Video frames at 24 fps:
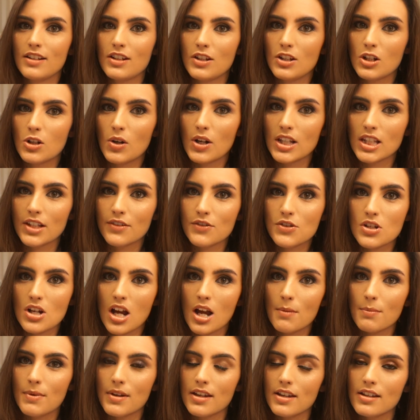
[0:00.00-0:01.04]
You know I love
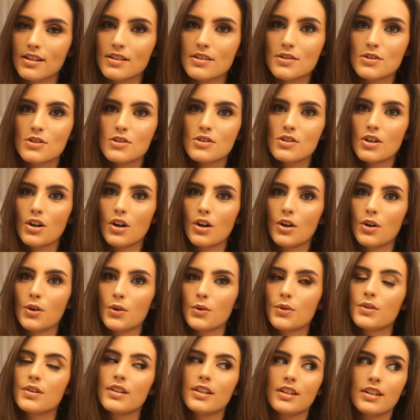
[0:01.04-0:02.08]
shopping,
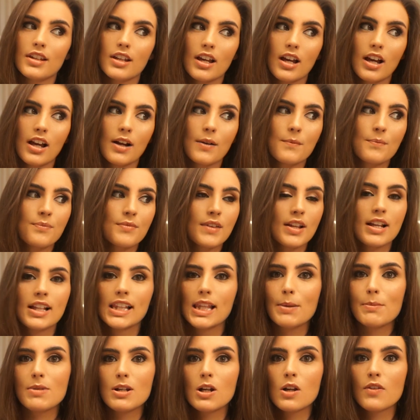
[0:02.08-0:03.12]
so yeah.
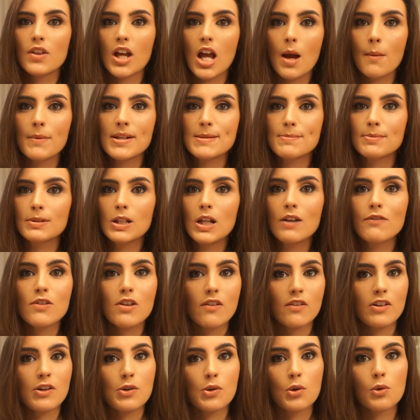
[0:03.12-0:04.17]
Let me know in the comments below if
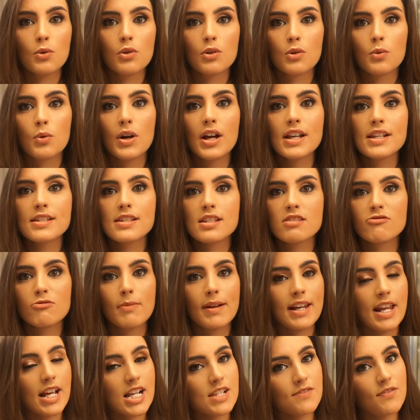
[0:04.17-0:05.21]
you have any requests for
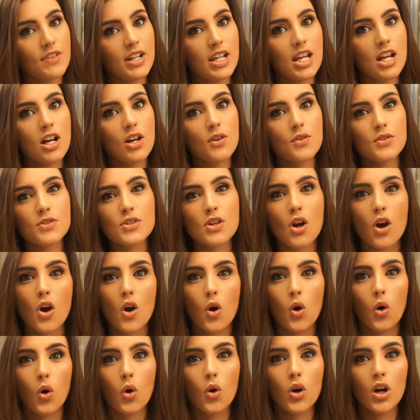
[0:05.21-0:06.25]
my next videos,
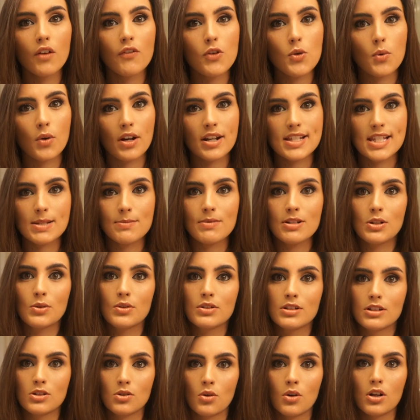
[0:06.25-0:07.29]
or if you want to see me do
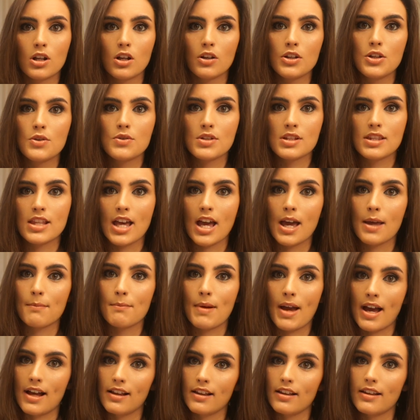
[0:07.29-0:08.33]
a tutorial using that
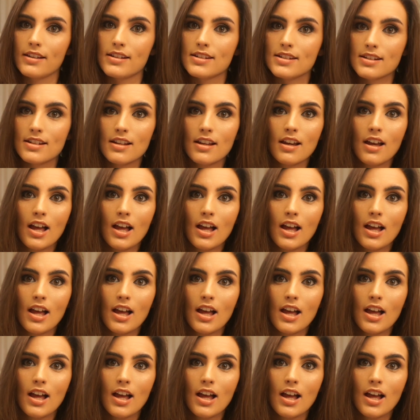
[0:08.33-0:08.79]
palette.